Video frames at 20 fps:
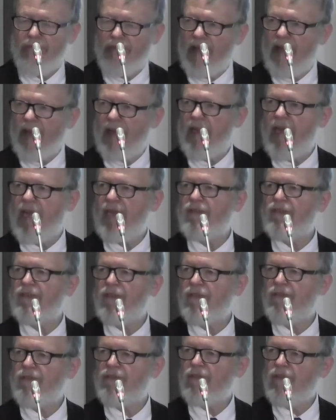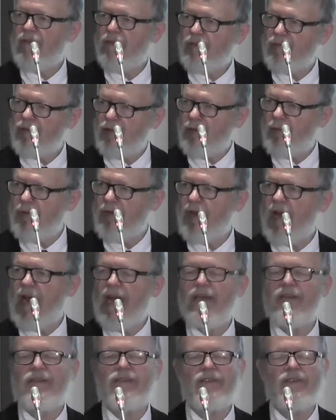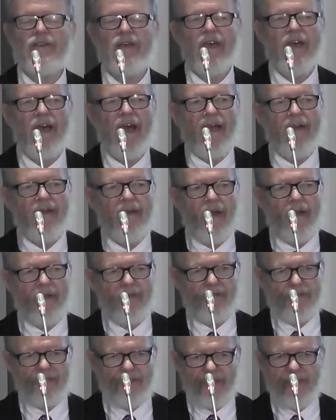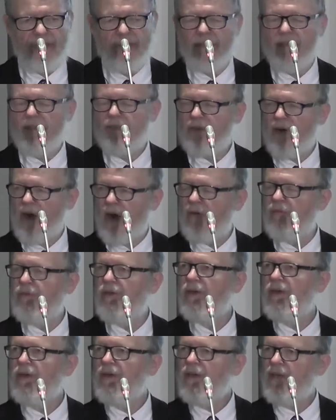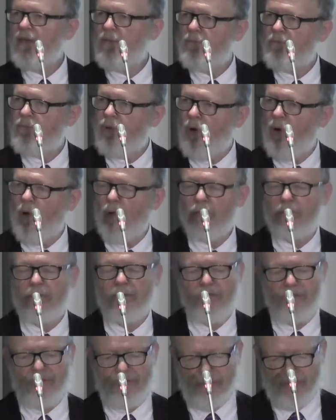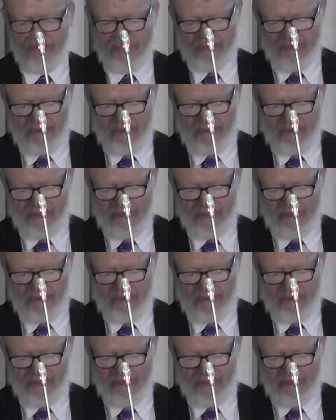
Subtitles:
fair elections, human rights, and a series of important